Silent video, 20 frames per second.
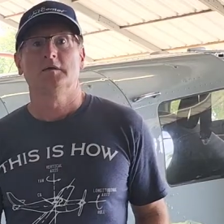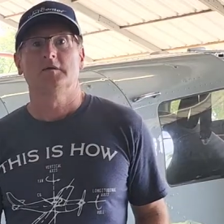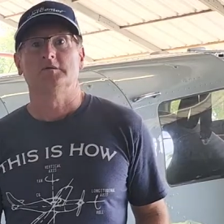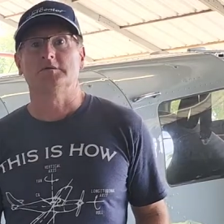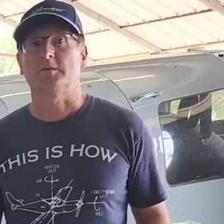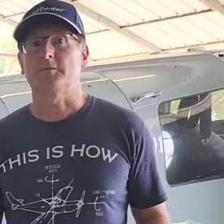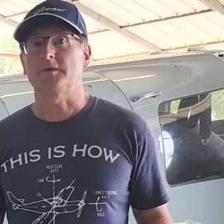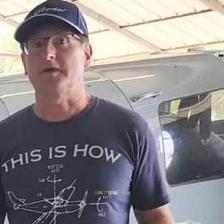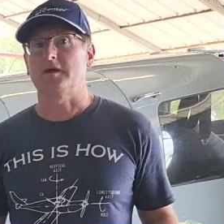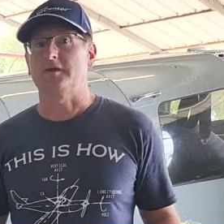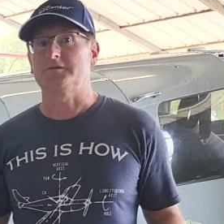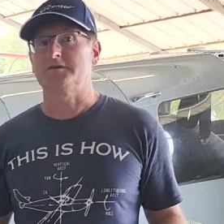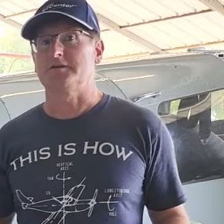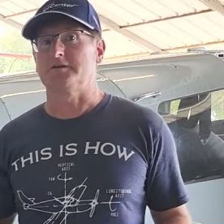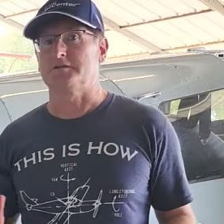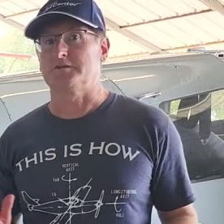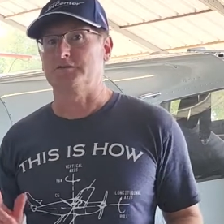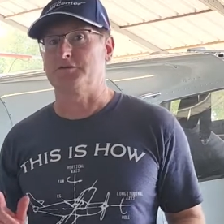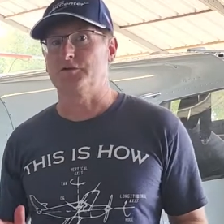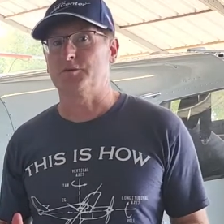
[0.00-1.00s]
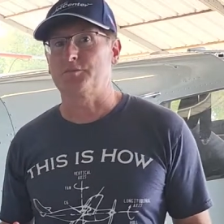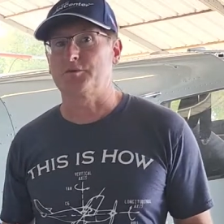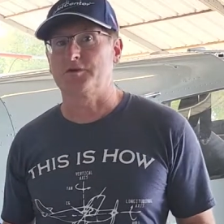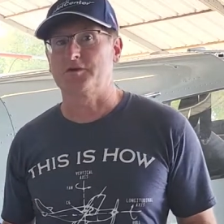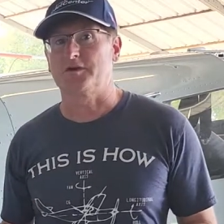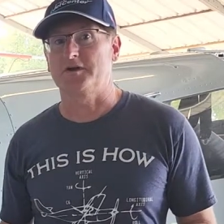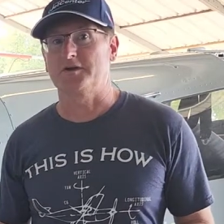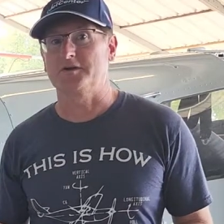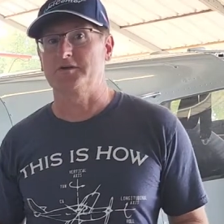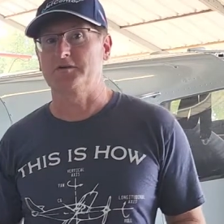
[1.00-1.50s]
Something else that's super
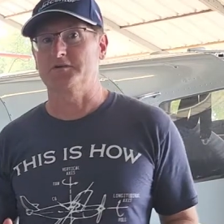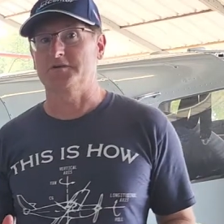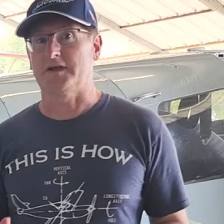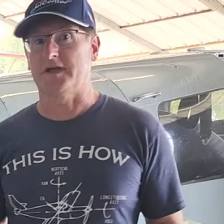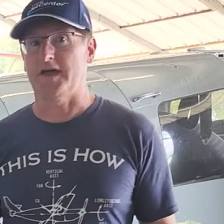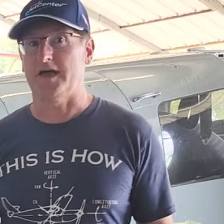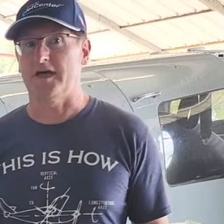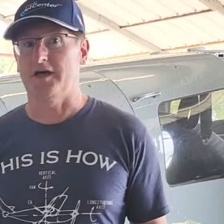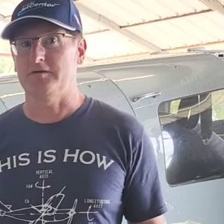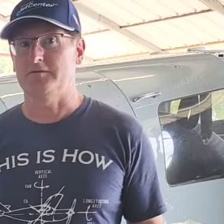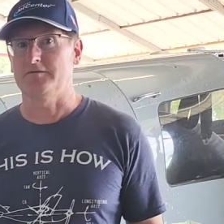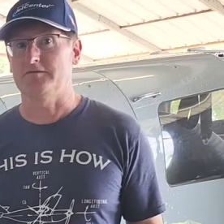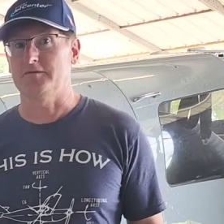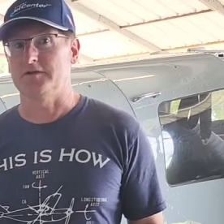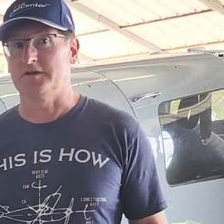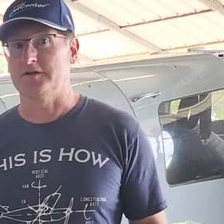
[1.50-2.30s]
critical to have